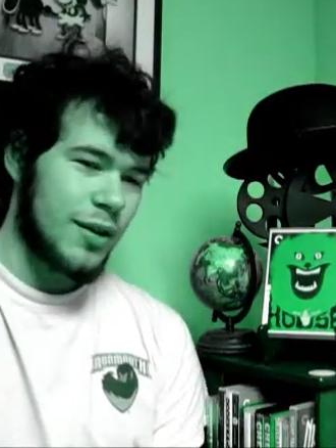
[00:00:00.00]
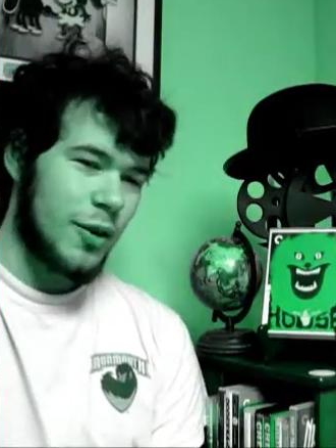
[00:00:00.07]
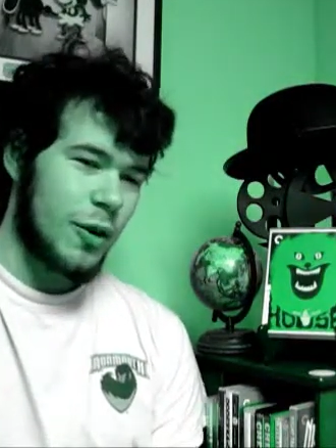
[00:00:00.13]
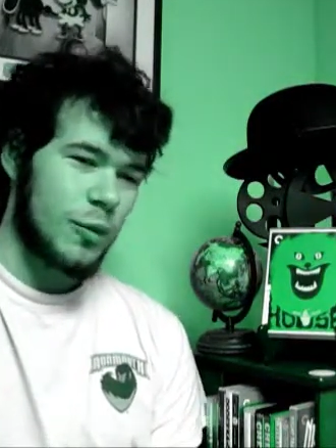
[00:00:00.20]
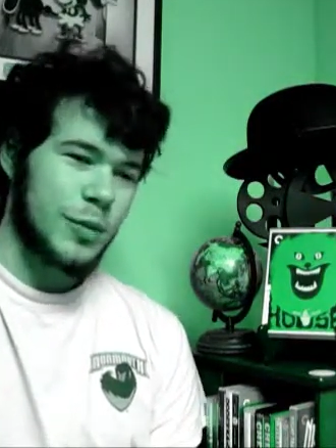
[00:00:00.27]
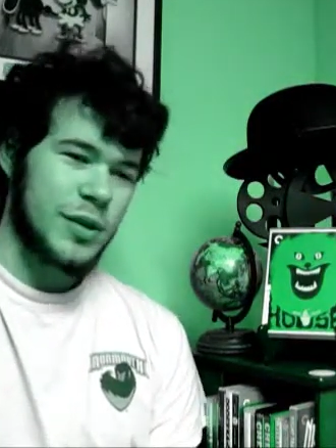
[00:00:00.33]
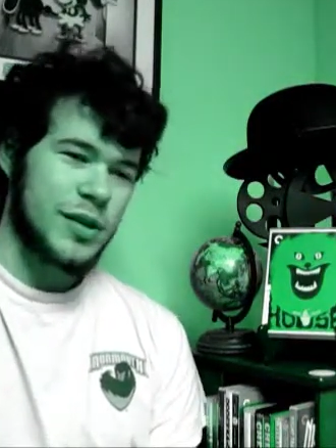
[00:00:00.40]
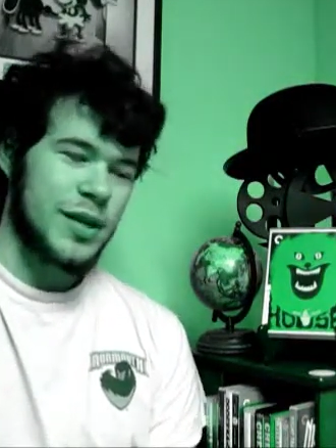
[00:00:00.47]

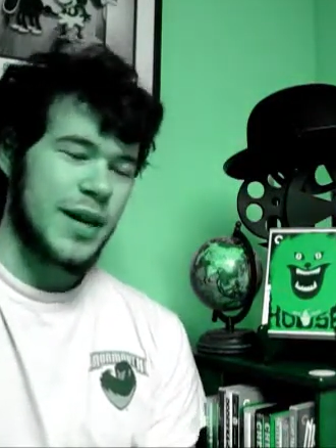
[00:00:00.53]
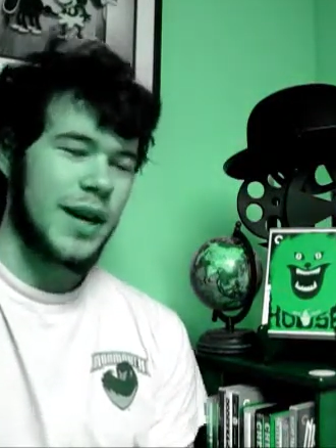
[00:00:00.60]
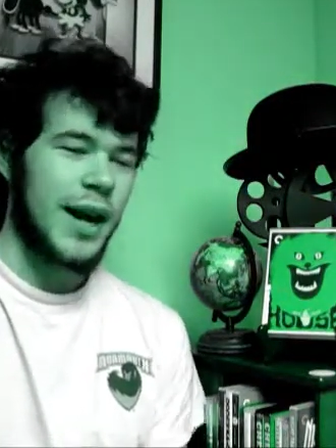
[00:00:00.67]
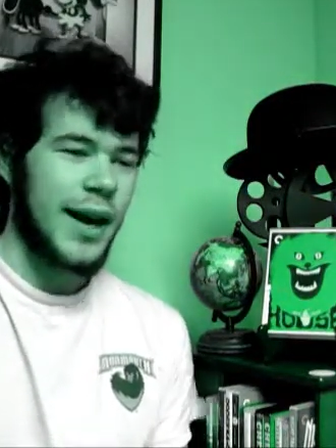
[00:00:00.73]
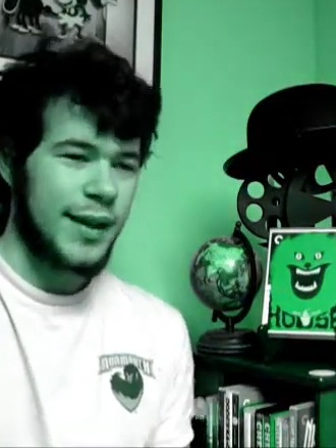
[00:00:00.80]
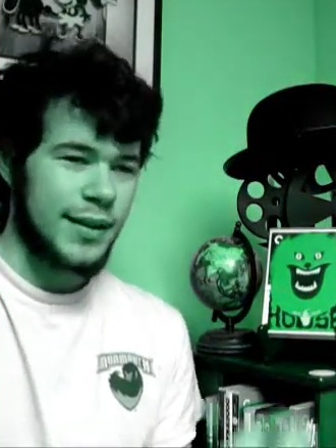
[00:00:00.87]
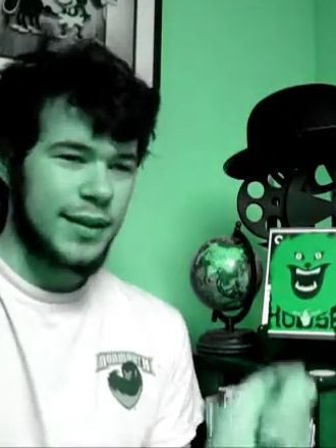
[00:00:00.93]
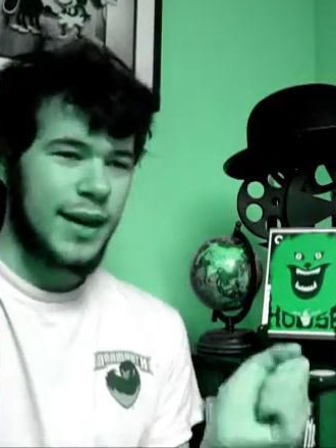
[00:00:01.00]
Almost like
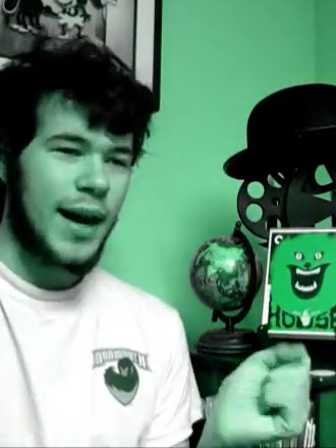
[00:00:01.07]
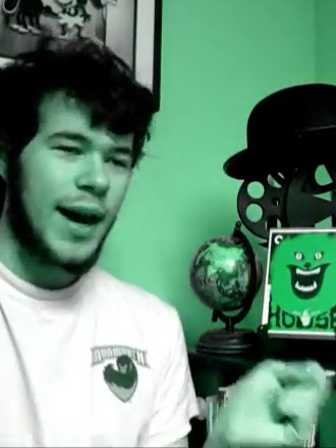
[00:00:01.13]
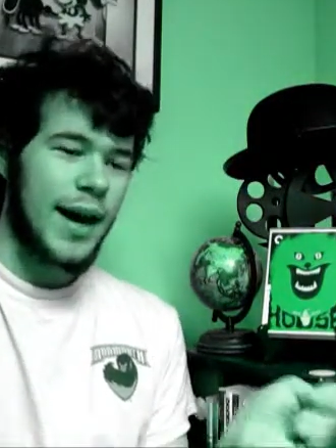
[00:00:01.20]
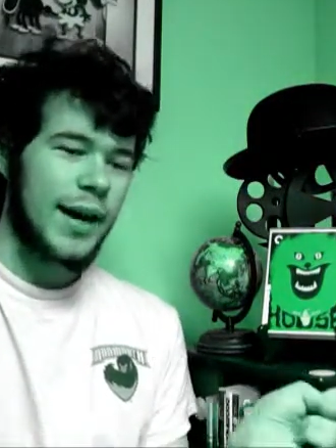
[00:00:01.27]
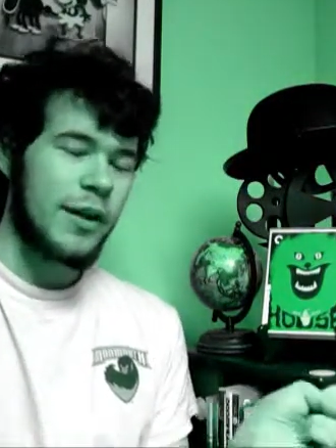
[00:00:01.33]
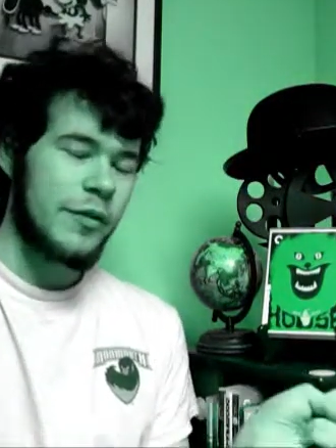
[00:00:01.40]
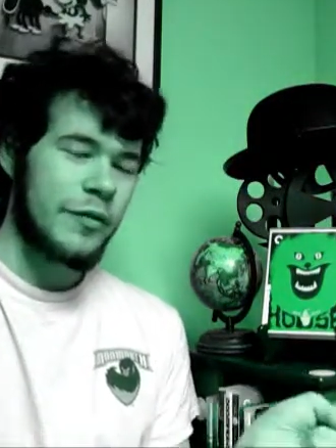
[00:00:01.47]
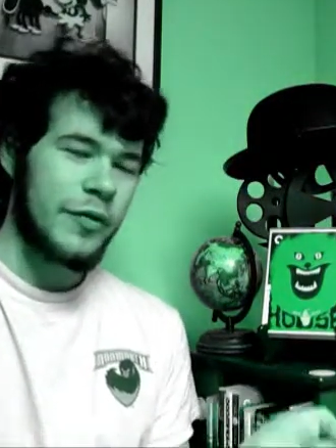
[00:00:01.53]
a
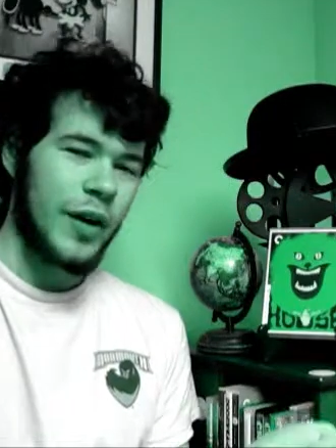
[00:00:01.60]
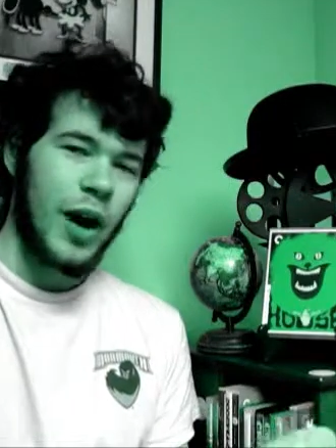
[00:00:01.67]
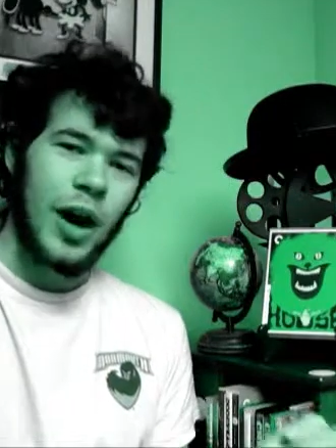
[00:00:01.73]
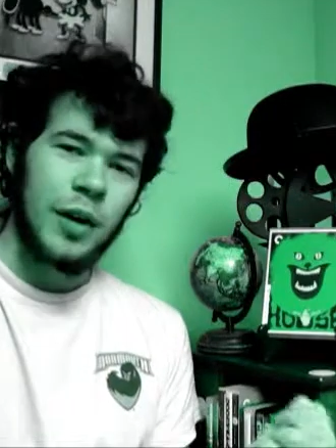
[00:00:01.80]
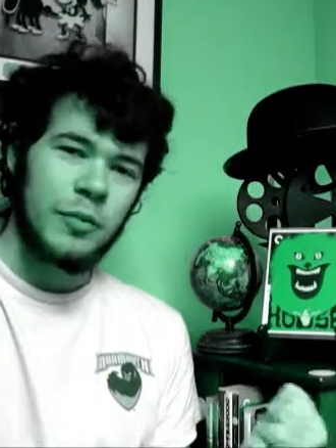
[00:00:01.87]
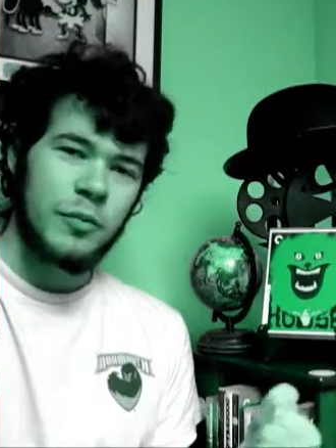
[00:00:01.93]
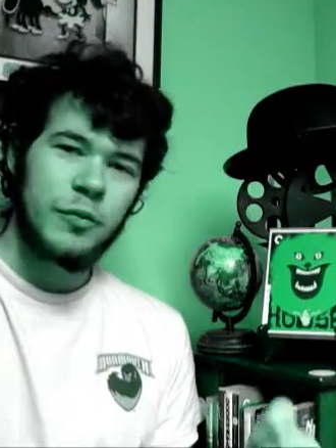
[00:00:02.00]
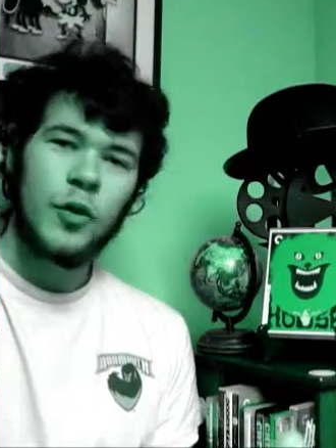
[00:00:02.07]
live
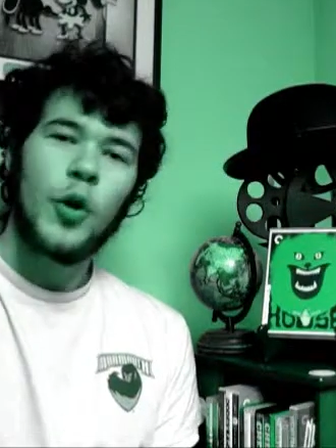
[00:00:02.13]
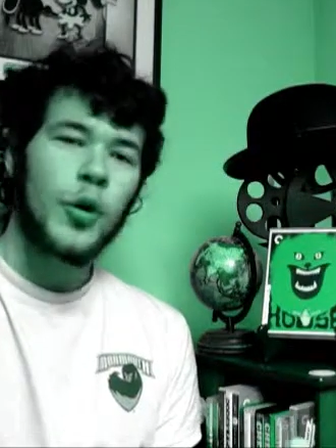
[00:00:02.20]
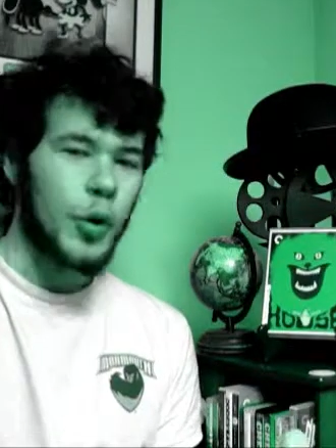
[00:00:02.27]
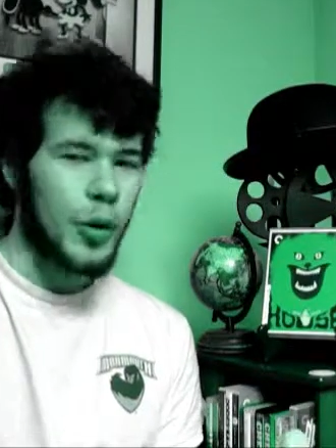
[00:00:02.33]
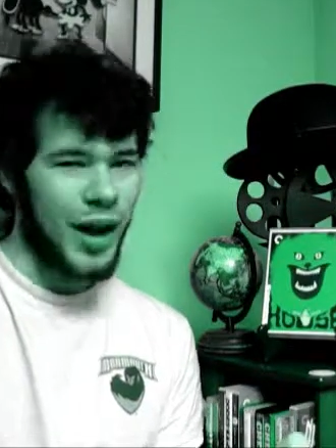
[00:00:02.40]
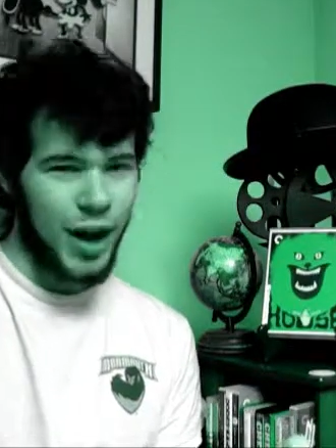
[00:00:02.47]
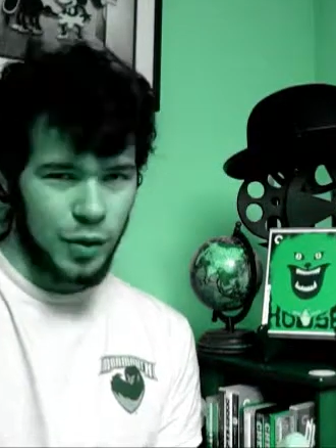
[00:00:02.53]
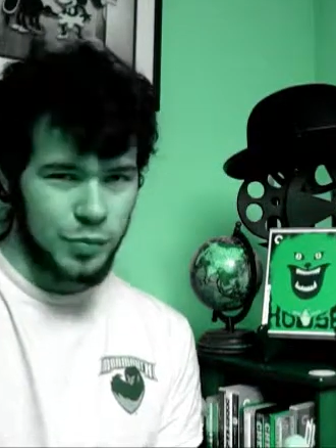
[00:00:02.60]

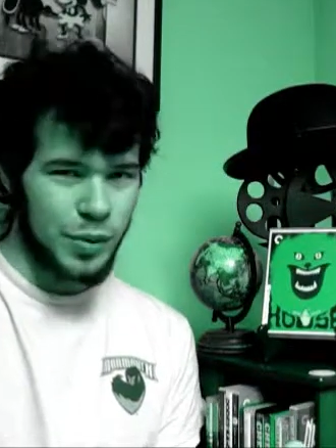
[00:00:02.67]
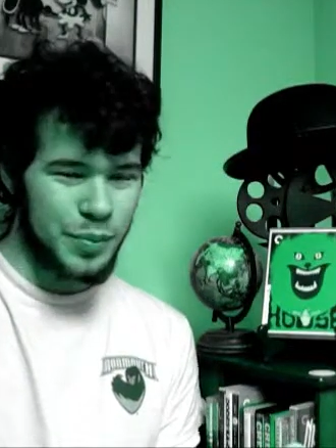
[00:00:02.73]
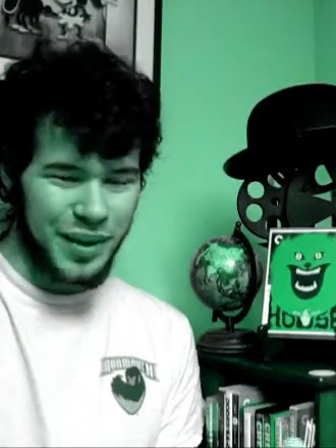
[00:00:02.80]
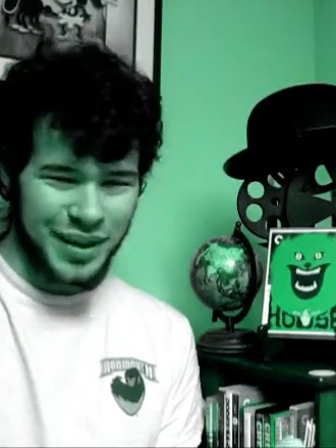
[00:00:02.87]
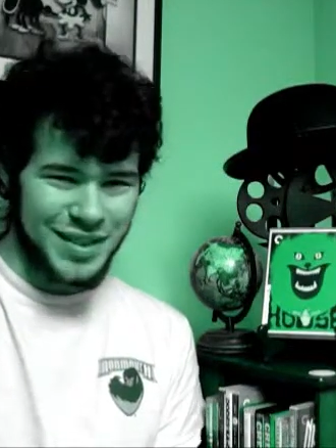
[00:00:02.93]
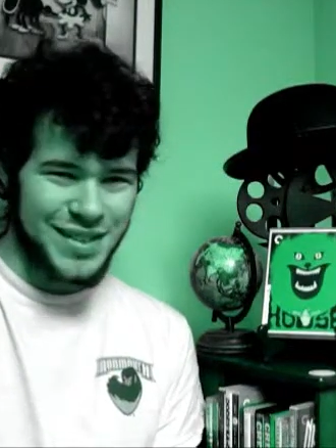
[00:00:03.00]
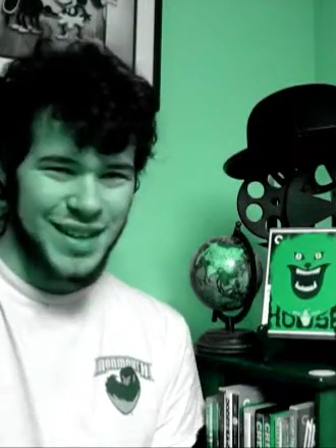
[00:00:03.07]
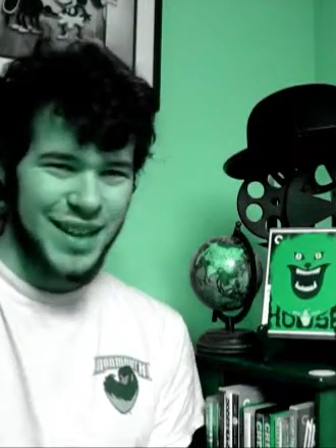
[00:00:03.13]
photo album
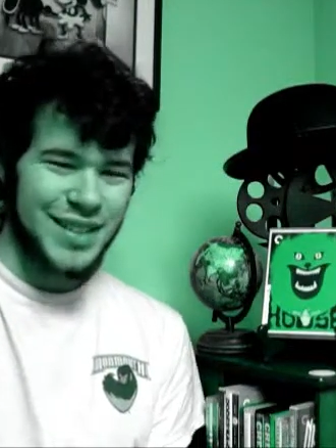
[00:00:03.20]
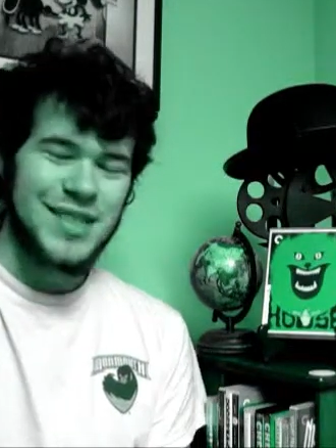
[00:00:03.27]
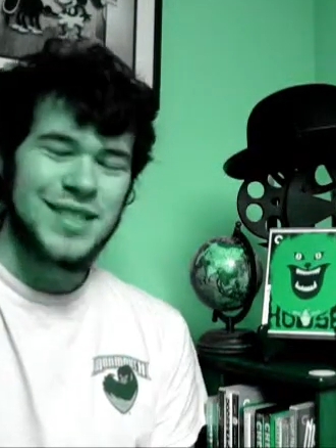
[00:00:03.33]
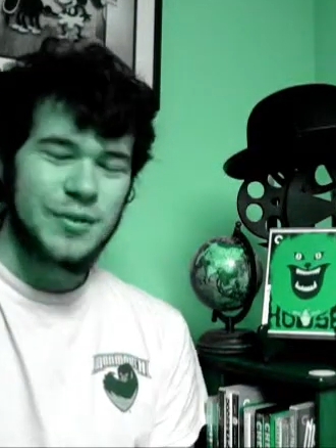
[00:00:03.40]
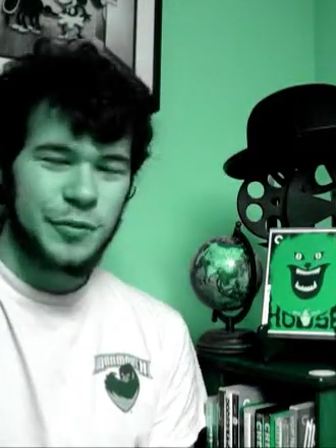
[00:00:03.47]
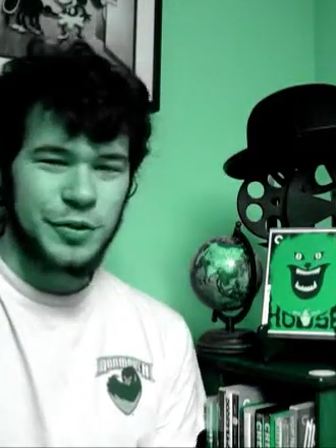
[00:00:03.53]
in a sense,